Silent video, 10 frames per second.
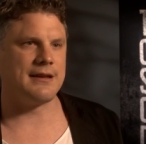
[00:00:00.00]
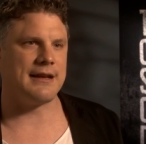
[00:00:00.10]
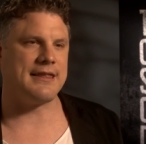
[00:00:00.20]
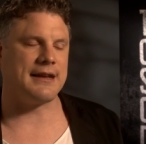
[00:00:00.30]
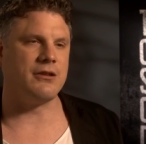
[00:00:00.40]
I
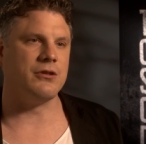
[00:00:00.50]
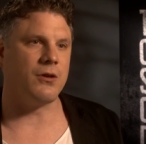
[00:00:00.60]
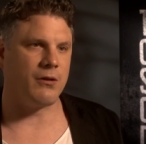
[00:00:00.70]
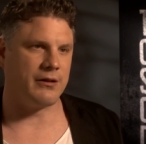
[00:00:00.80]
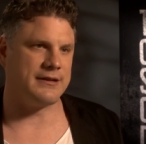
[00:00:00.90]
think good
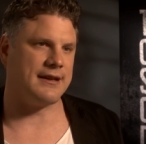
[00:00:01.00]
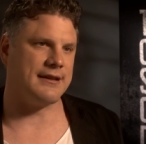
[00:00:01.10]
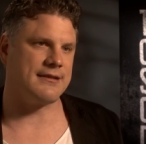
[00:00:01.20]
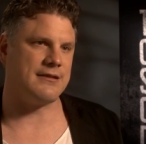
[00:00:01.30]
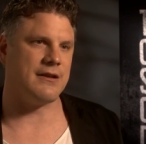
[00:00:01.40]
horror
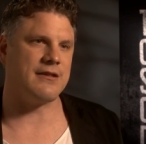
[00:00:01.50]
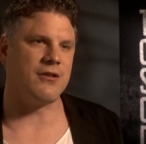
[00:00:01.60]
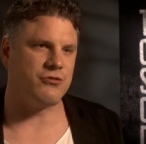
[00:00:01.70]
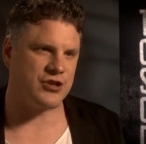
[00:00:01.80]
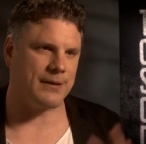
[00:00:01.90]
does. You know, it's
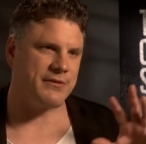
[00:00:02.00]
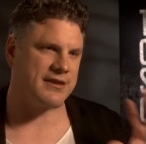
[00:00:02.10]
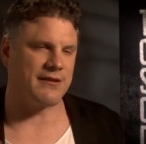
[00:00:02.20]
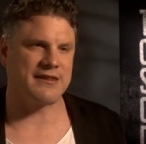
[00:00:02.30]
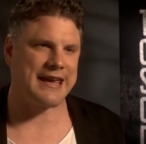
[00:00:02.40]
not jumps, it's
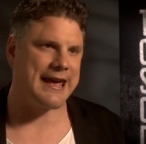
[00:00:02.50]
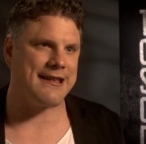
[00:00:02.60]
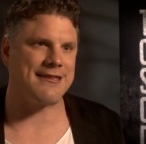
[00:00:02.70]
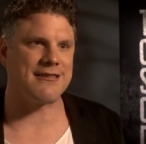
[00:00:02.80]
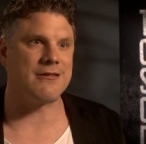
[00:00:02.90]
not
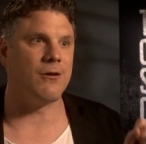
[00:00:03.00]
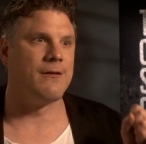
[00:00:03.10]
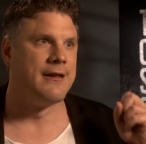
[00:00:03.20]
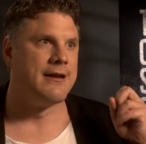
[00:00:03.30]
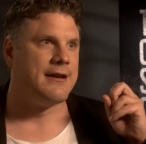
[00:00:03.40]
scares, it's not
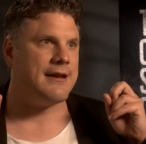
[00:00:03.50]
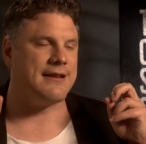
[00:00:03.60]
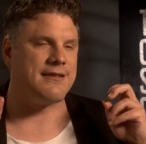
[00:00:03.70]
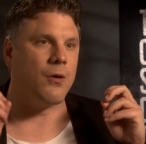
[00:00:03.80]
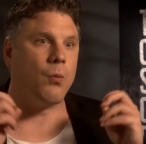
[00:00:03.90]

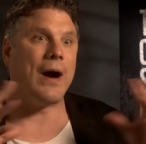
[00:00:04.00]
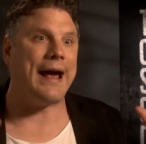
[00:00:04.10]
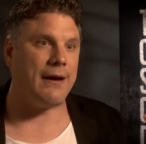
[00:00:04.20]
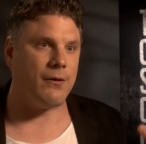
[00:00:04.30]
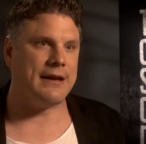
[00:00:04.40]
it's not
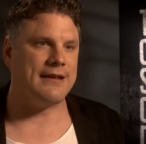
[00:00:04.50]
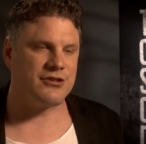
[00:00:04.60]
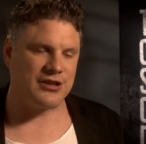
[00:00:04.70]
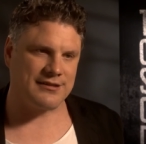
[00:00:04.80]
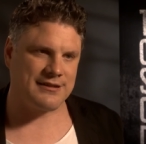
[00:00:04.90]
wow. It's
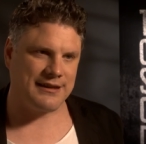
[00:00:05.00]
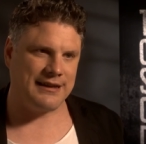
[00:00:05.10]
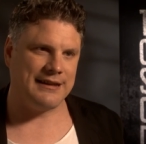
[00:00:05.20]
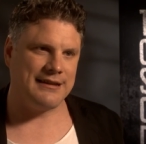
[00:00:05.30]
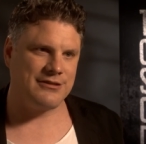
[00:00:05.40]
just
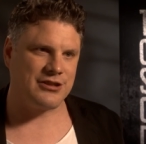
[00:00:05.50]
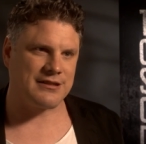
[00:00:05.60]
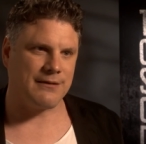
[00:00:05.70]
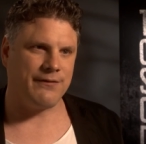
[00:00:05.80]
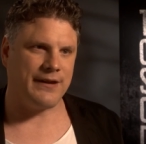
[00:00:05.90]
it
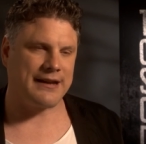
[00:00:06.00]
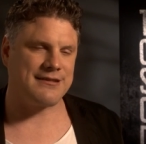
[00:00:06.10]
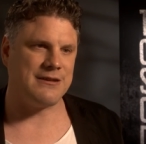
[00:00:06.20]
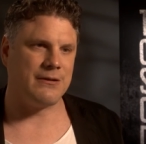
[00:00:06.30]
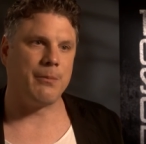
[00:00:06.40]
just
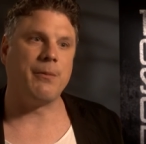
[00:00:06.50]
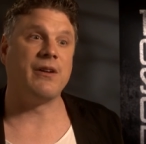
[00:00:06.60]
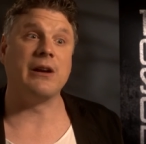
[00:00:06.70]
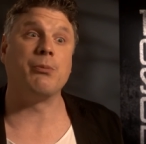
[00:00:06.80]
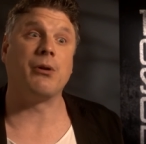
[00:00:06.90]
affects you in a
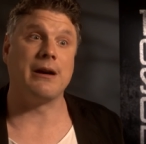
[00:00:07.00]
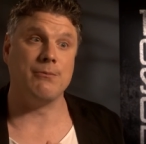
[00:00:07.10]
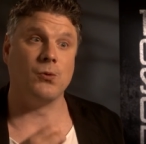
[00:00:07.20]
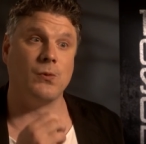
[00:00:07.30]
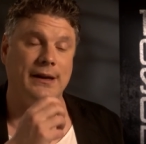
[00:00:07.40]
very
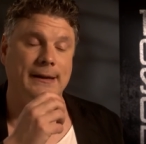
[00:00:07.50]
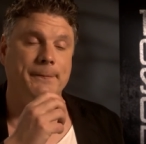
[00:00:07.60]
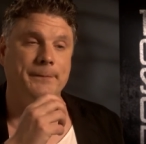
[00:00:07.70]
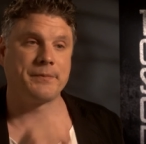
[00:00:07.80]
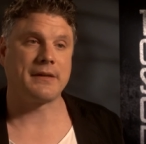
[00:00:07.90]
primal way.
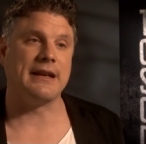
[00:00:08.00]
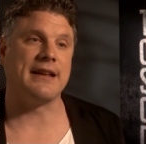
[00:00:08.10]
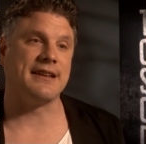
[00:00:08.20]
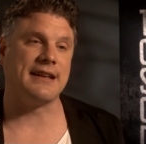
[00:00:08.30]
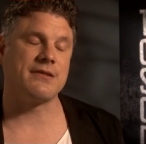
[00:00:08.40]
Yeah, and I
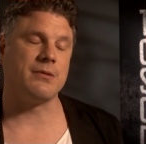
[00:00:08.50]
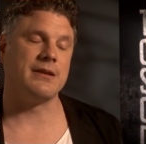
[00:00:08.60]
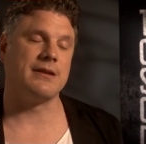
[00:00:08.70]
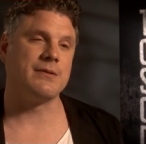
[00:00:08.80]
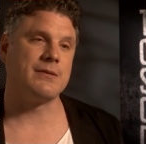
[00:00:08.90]
think that's what
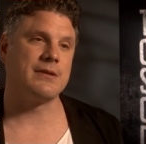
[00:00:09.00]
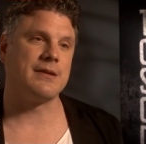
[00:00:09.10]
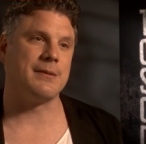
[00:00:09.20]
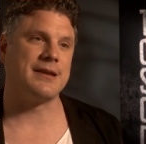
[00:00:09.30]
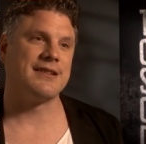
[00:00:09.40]
the
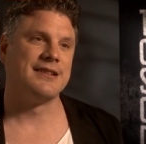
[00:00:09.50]
series is.